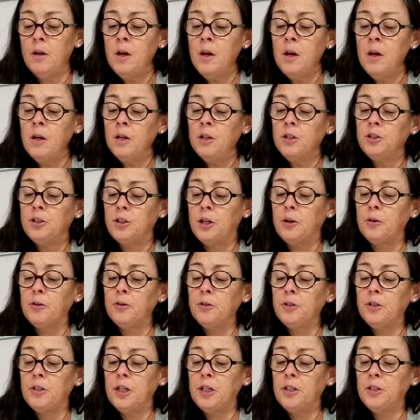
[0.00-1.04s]

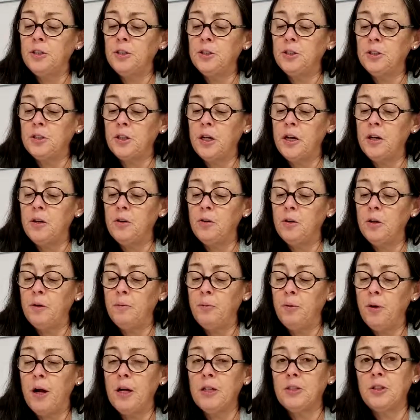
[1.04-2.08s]
Sterilization cycle and
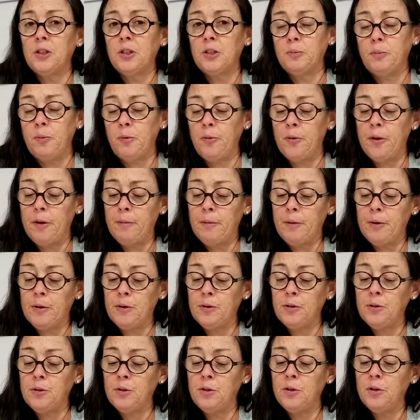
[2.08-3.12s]
process
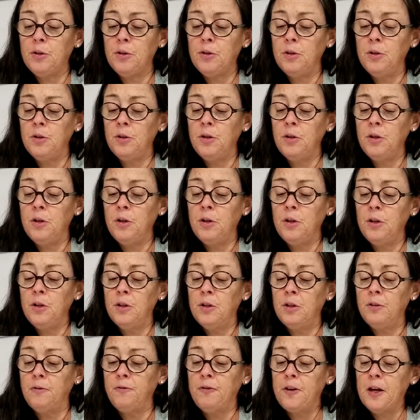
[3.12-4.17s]
parameters.
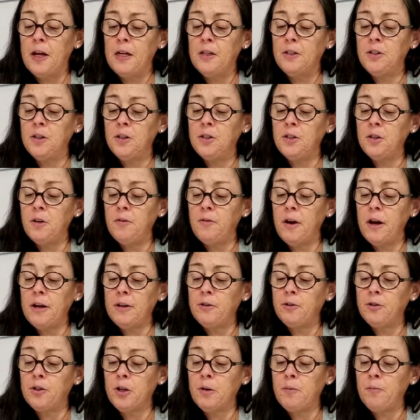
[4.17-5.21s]
The phases of
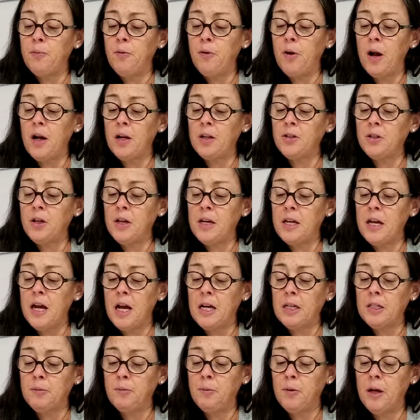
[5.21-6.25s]
hydrogen peroxide
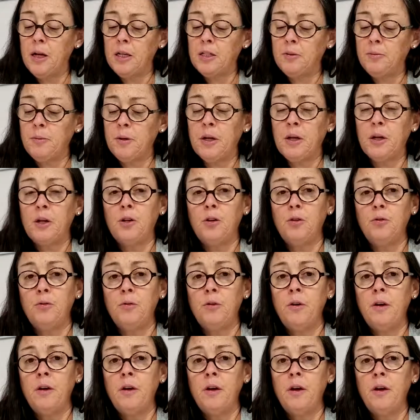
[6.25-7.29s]
gas plasma
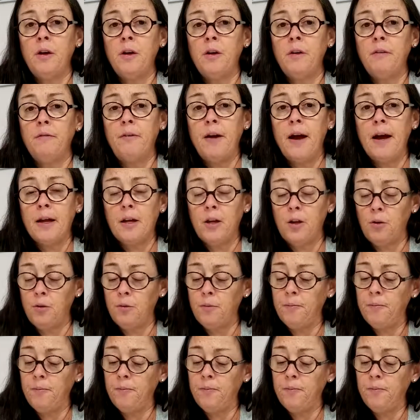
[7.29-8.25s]
include vacuum.